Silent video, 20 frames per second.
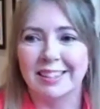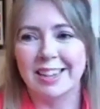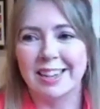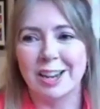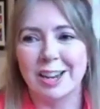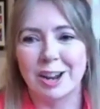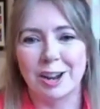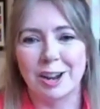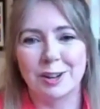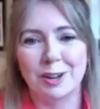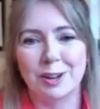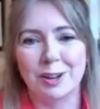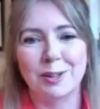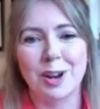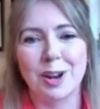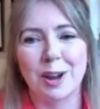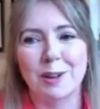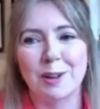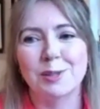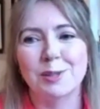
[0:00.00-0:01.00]
Who
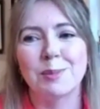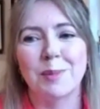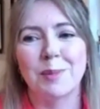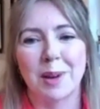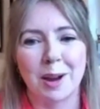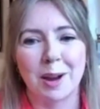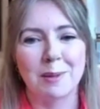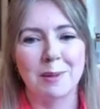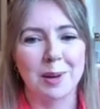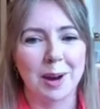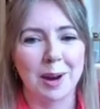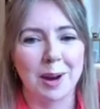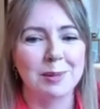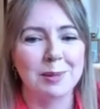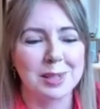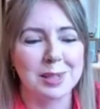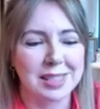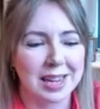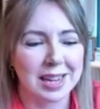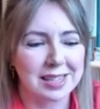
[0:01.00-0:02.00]
knows? I
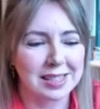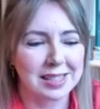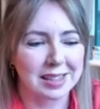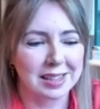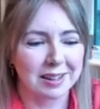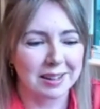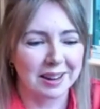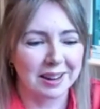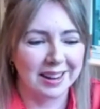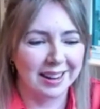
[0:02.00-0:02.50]
would say so.